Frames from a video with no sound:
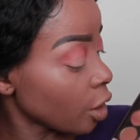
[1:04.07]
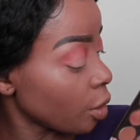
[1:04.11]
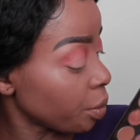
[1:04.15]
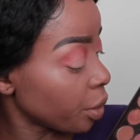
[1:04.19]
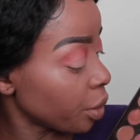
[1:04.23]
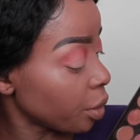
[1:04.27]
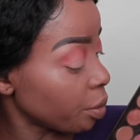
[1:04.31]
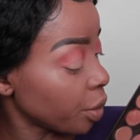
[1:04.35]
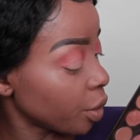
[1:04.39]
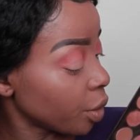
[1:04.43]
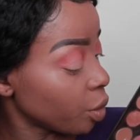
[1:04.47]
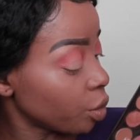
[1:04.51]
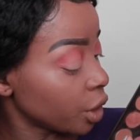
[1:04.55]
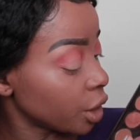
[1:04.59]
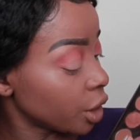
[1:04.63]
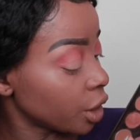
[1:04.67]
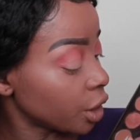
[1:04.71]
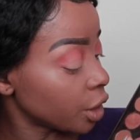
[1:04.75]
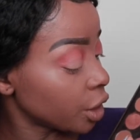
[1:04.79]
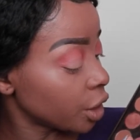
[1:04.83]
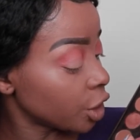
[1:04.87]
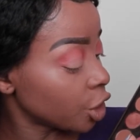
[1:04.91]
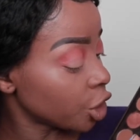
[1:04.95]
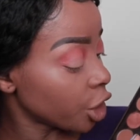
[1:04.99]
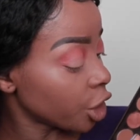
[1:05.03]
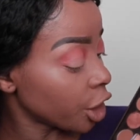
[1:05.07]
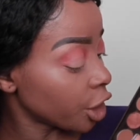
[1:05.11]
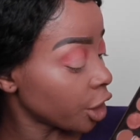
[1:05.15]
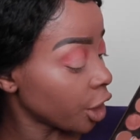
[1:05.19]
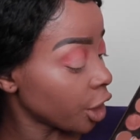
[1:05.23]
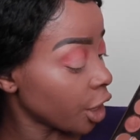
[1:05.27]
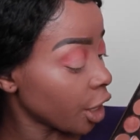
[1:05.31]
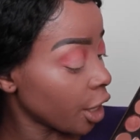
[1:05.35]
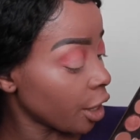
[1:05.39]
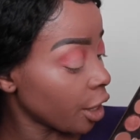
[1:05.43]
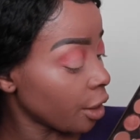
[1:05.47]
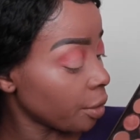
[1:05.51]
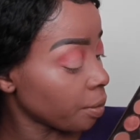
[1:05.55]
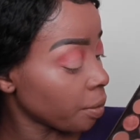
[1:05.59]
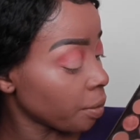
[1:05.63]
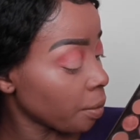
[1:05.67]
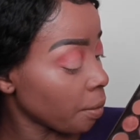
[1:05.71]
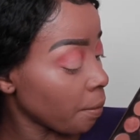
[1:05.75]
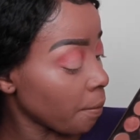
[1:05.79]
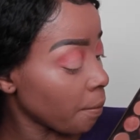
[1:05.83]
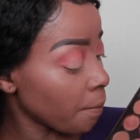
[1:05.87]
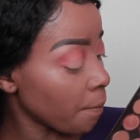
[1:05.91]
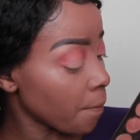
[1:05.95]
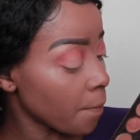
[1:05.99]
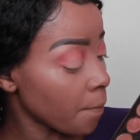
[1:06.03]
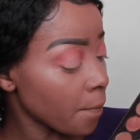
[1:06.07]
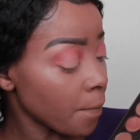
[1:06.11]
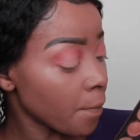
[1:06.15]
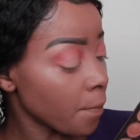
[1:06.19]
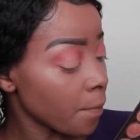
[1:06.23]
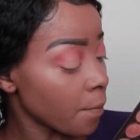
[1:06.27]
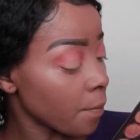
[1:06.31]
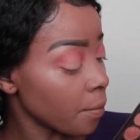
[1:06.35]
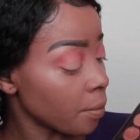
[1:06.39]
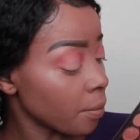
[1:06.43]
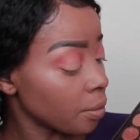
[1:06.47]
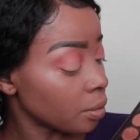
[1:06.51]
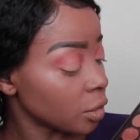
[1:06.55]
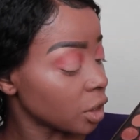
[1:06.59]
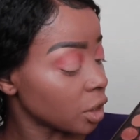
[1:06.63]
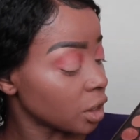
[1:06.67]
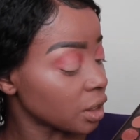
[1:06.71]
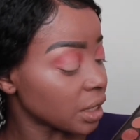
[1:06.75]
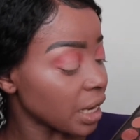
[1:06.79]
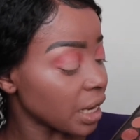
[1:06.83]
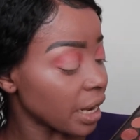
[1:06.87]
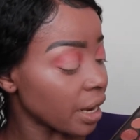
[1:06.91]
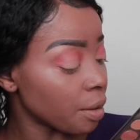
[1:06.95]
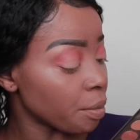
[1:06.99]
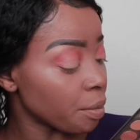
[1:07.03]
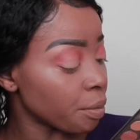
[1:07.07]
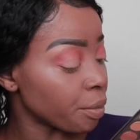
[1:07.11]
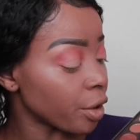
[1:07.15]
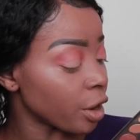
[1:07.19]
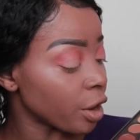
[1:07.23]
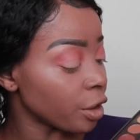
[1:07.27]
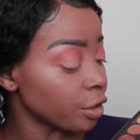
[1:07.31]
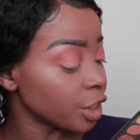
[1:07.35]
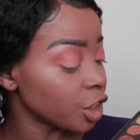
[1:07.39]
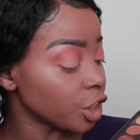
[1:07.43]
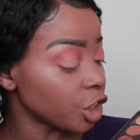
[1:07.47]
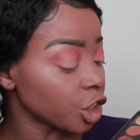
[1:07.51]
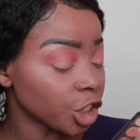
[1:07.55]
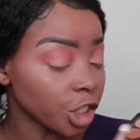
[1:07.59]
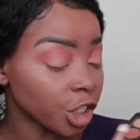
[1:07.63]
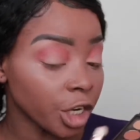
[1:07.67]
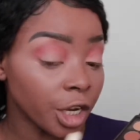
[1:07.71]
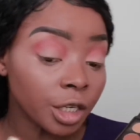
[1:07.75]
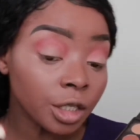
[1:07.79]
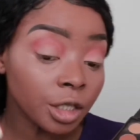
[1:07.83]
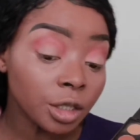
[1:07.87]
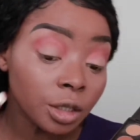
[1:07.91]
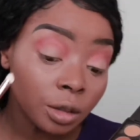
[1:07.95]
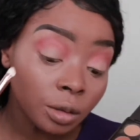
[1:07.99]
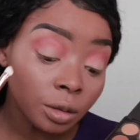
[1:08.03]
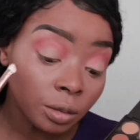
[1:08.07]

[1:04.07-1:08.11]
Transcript: a bit with this shade here. It's like a brownish shade,